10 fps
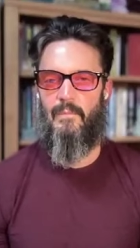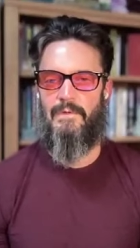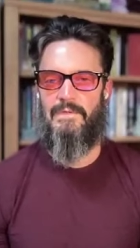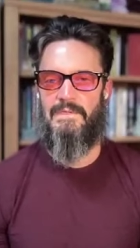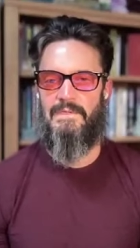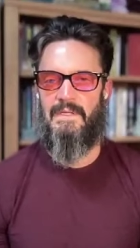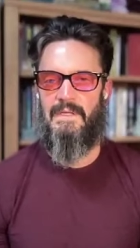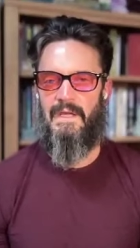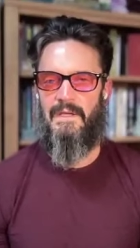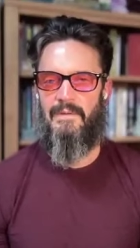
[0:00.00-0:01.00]
were just a
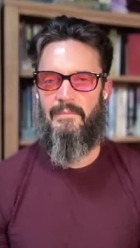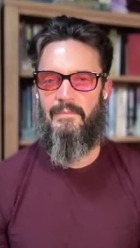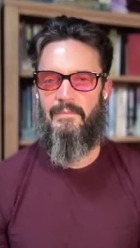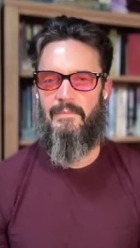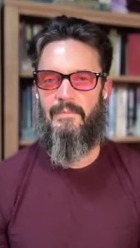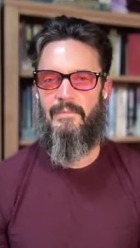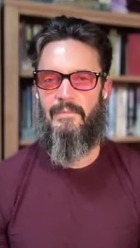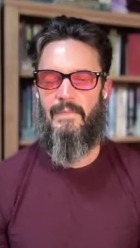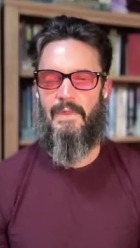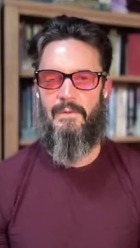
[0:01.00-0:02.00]
game
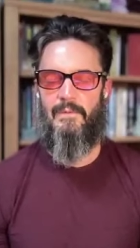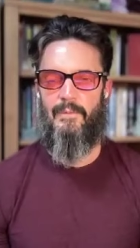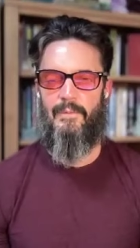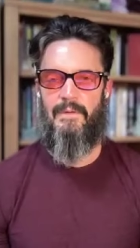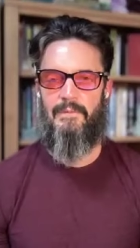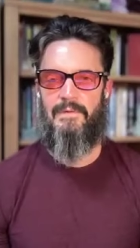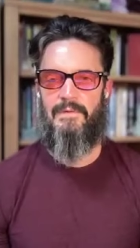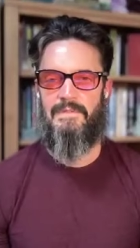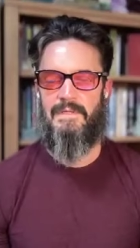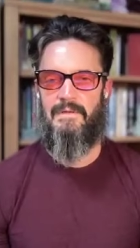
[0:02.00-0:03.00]
that you were playing
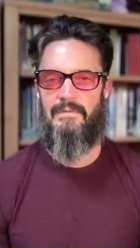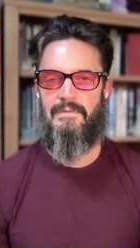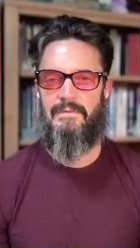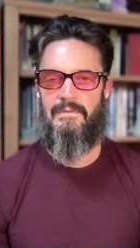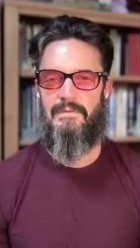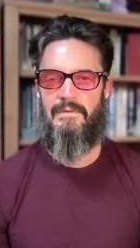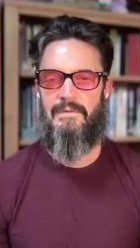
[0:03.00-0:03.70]
with yourself.